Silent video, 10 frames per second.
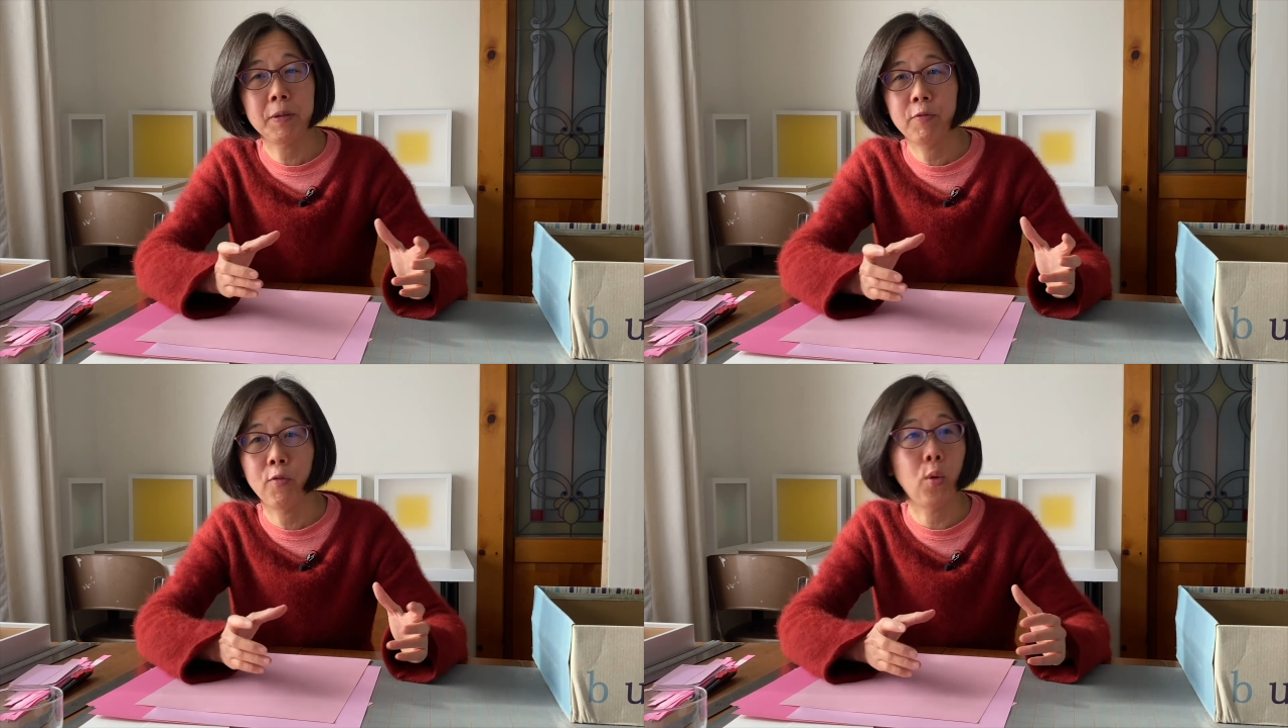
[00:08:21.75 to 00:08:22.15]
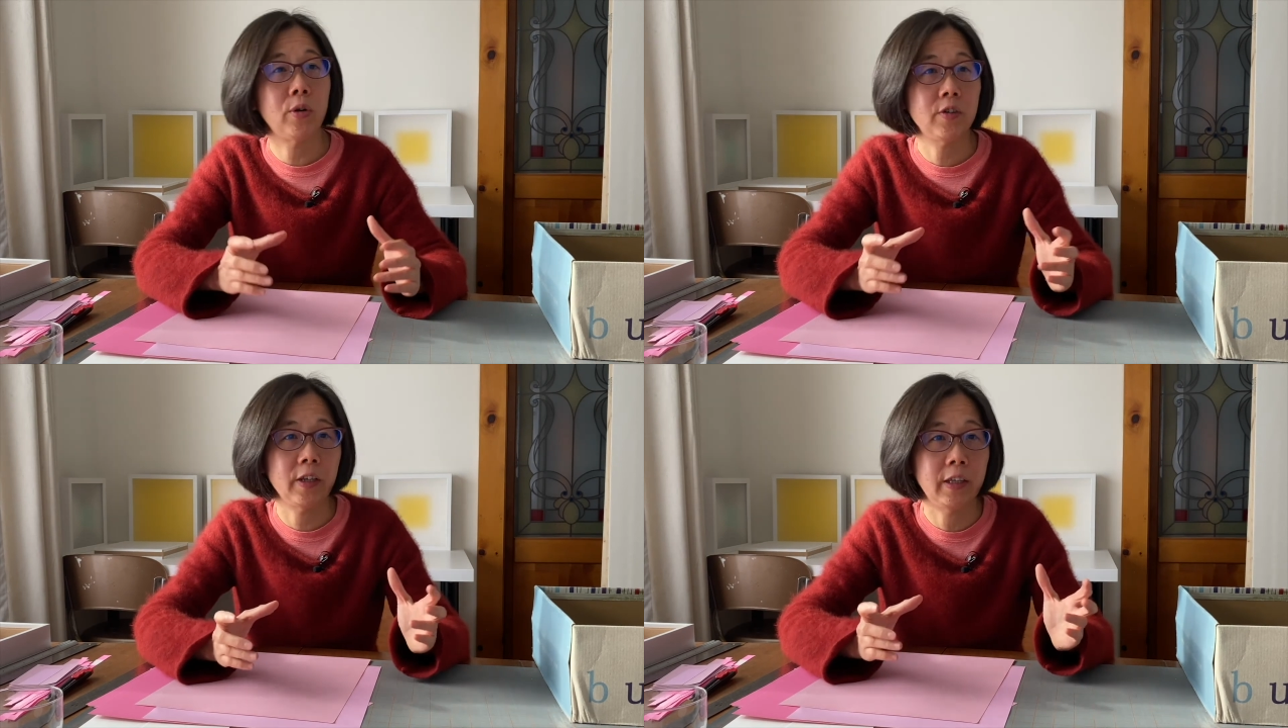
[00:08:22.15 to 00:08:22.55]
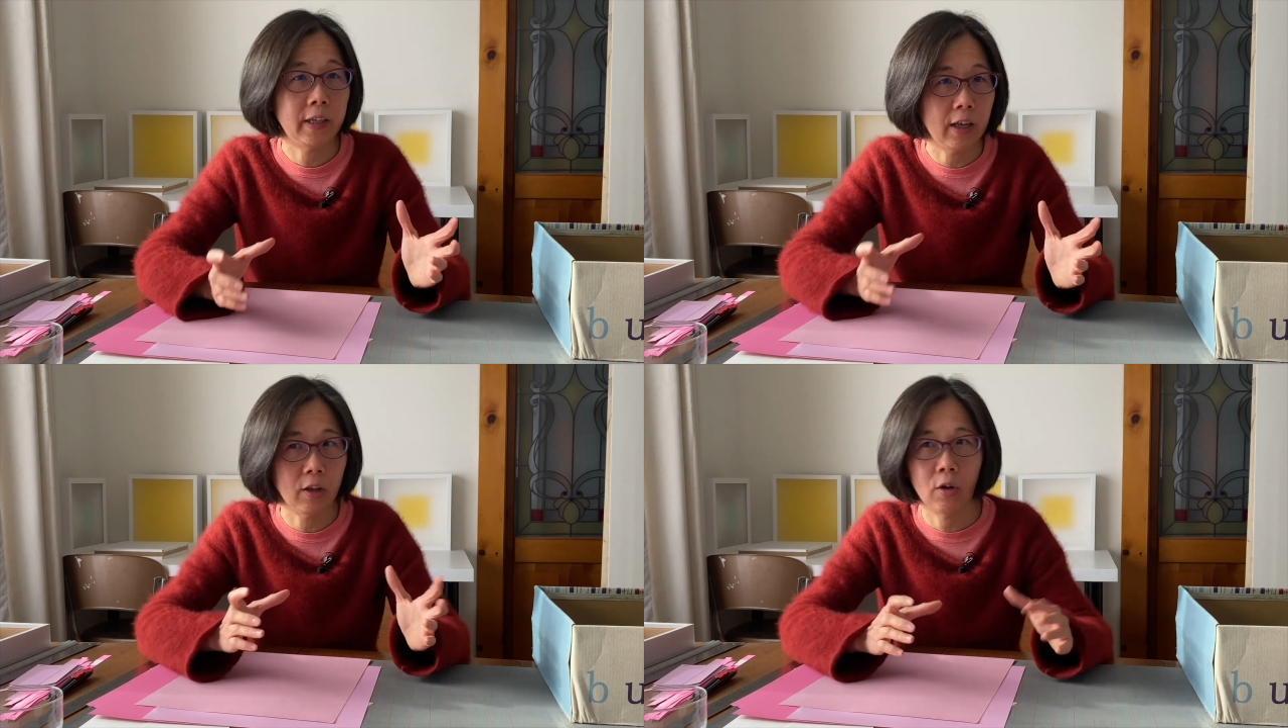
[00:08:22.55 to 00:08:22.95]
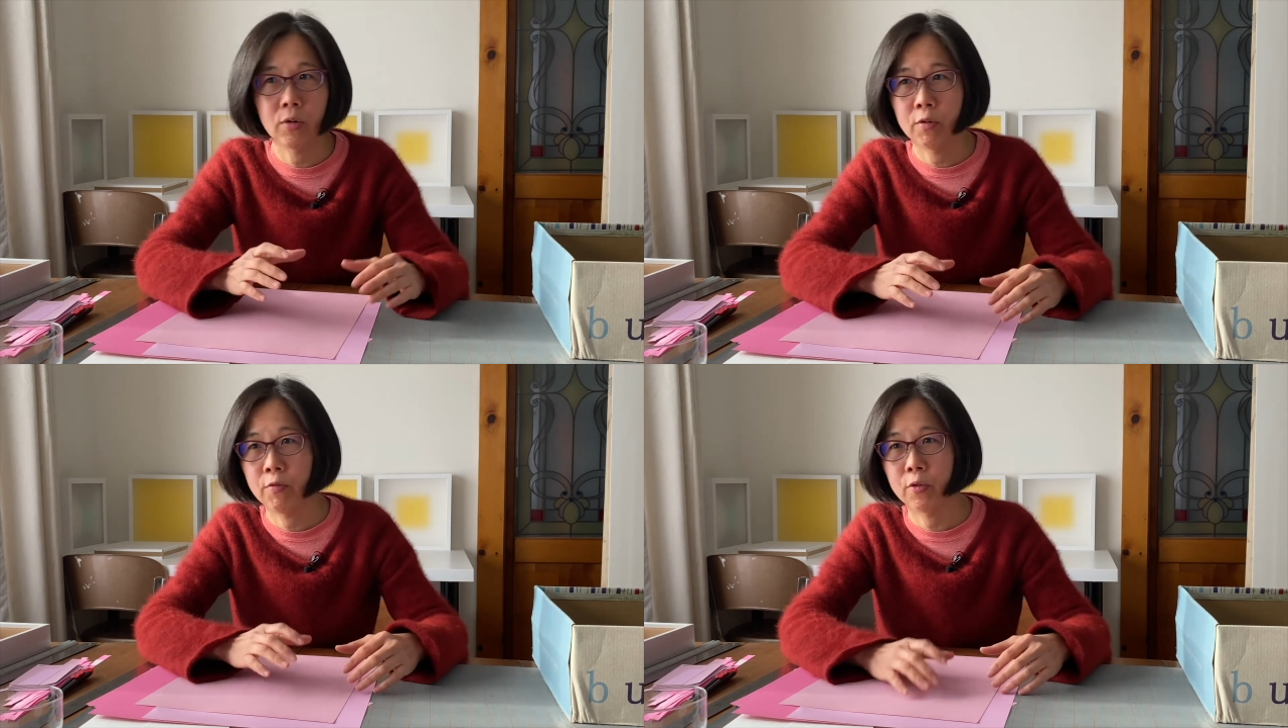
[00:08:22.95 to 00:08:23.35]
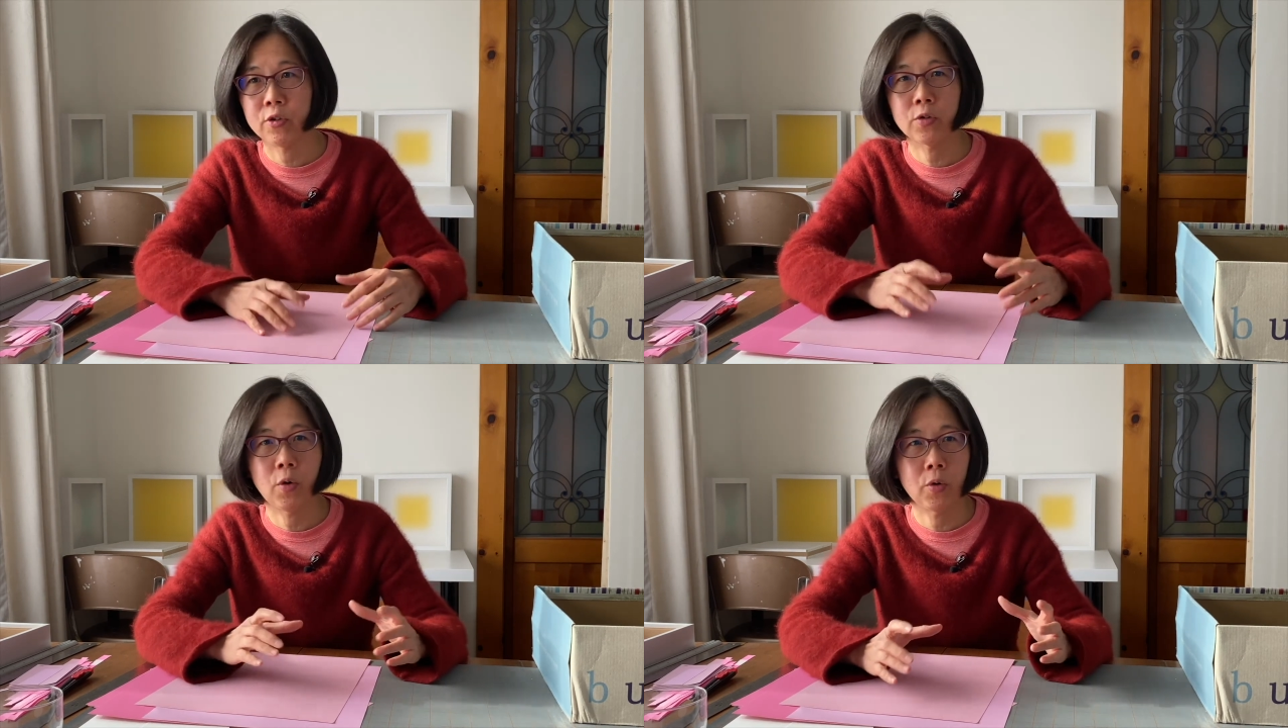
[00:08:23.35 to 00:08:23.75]
be fluorescent yellow or
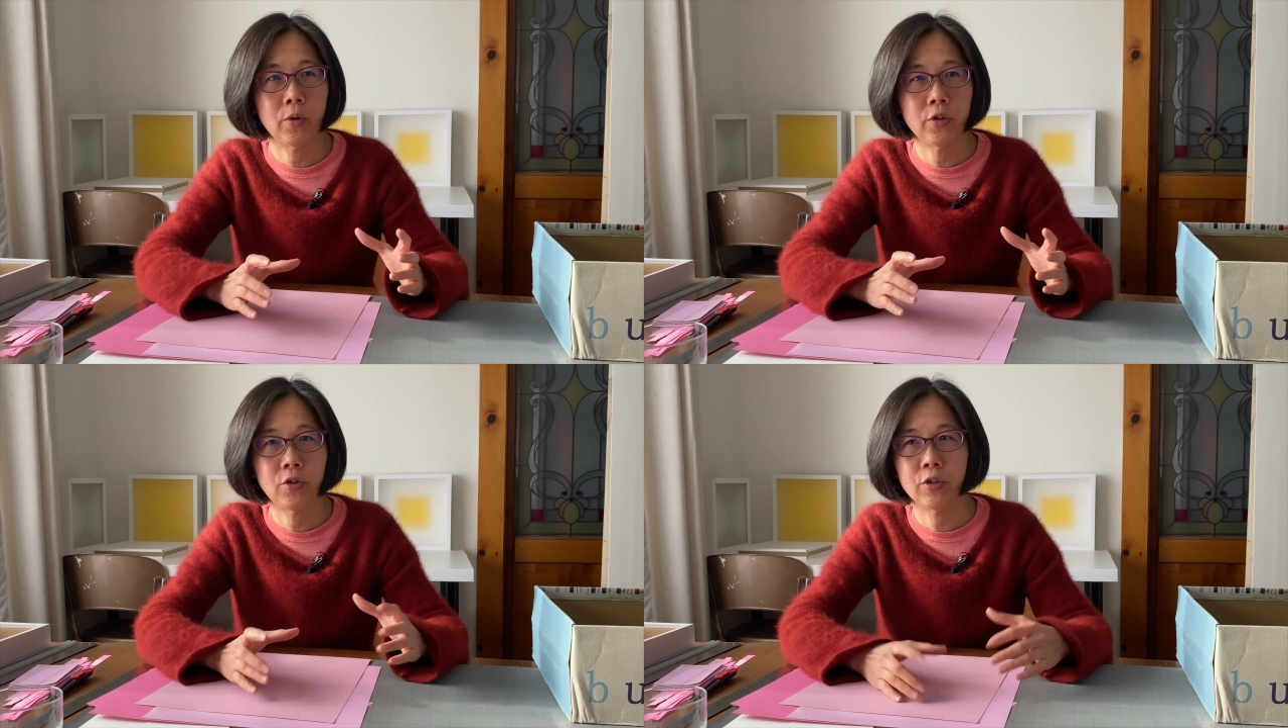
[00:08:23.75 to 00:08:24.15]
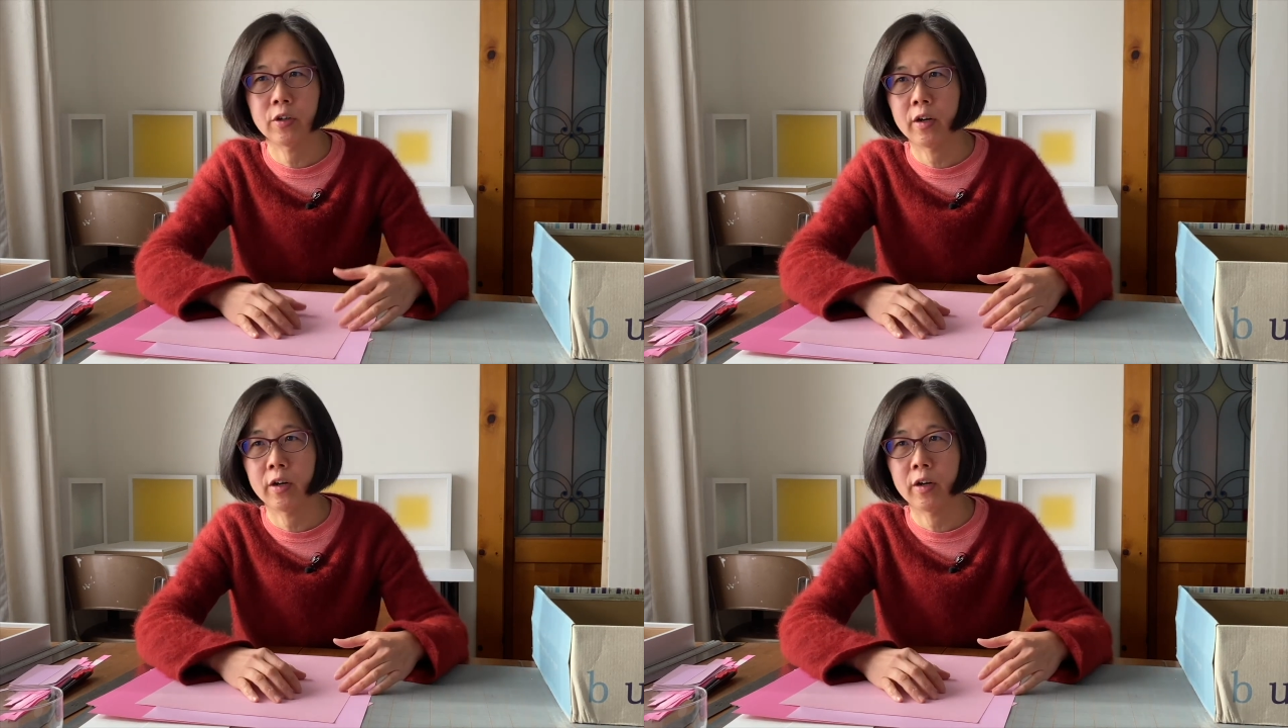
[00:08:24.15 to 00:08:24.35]
fluorescent orange,